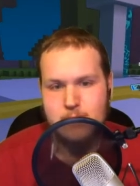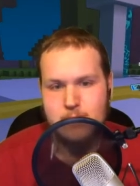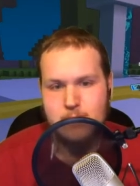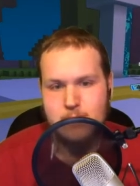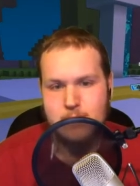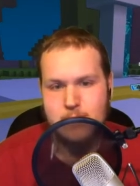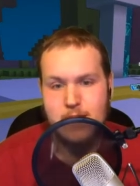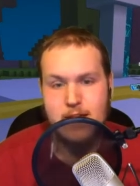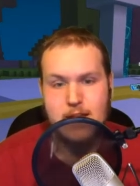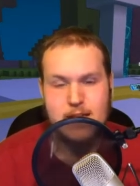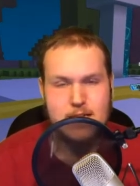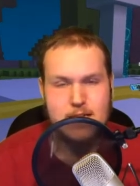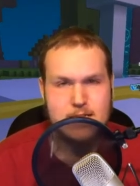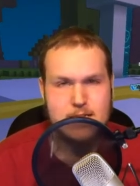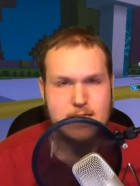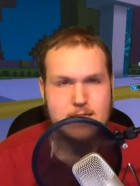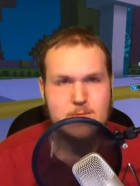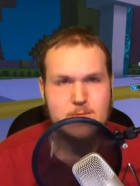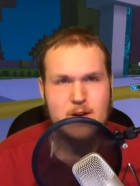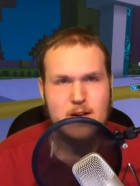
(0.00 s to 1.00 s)
That
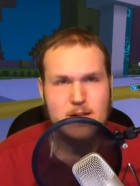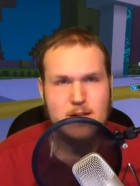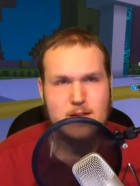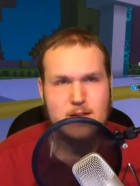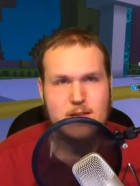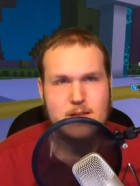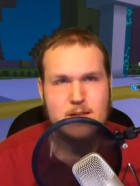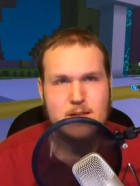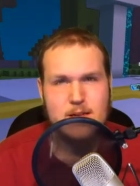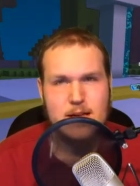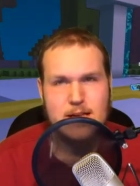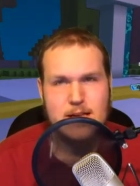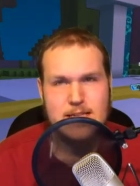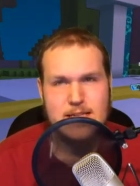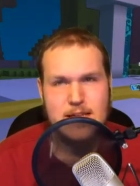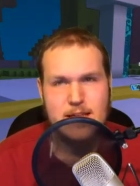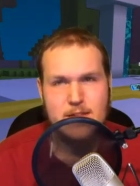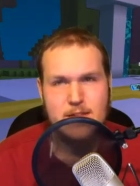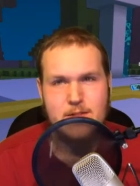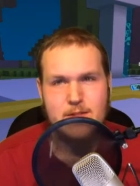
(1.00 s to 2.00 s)
is well, I'd
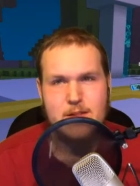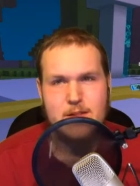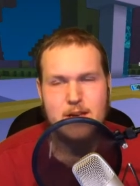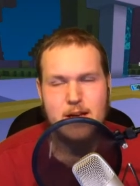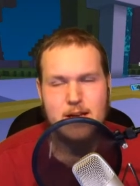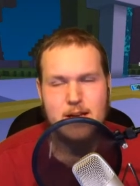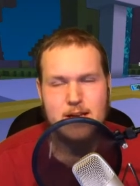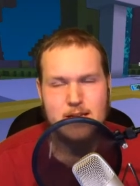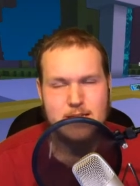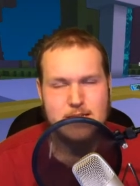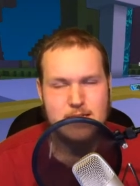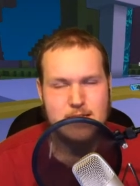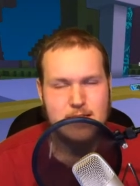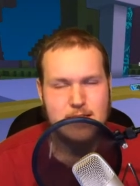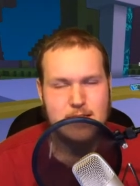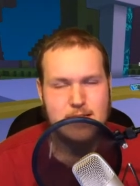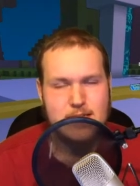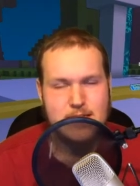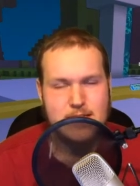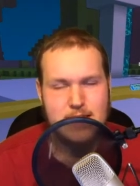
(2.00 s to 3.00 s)
say that the knight is a,
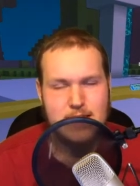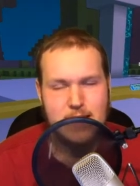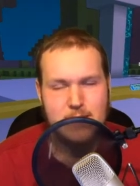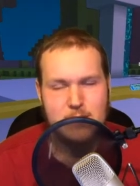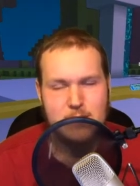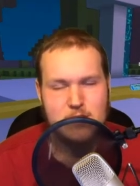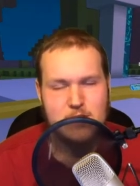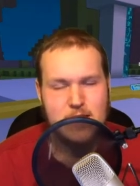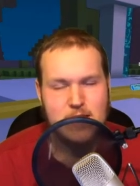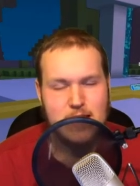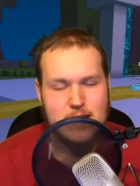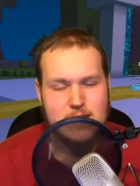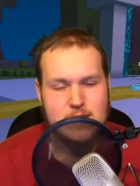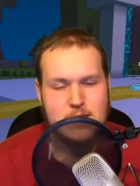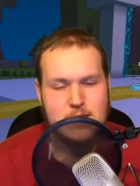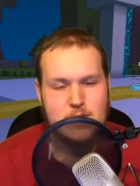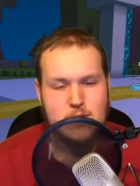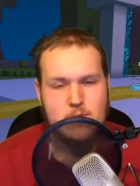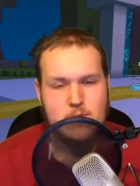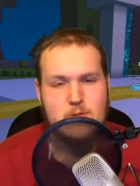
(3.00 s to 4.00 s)
is a damage class
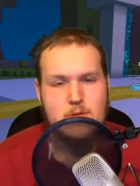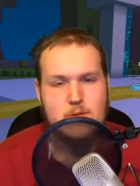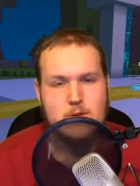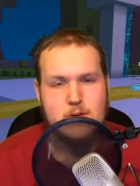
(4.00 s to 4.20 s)
too.